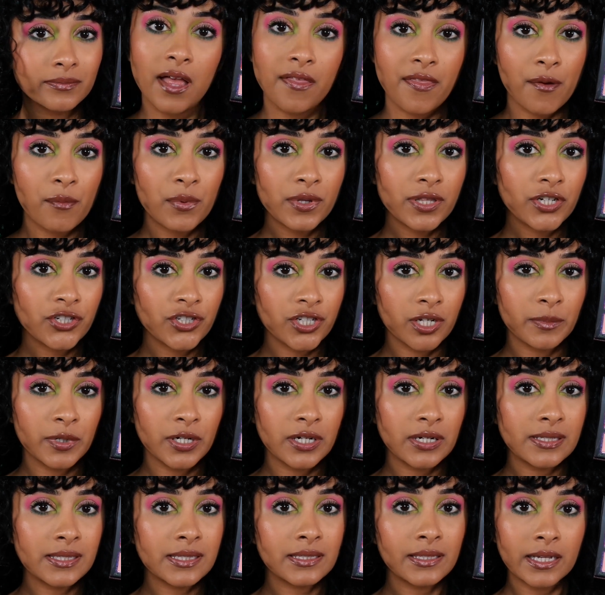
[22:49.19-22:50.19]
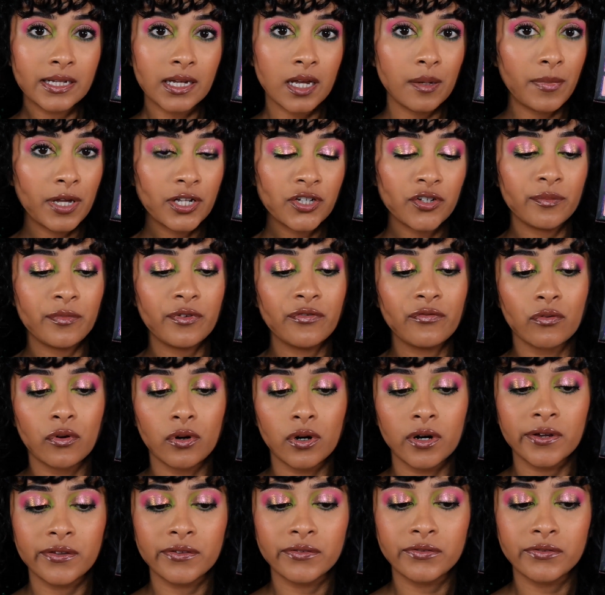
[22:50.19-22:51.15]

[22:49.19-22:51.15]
And then with the shimmers, like I mentioned before,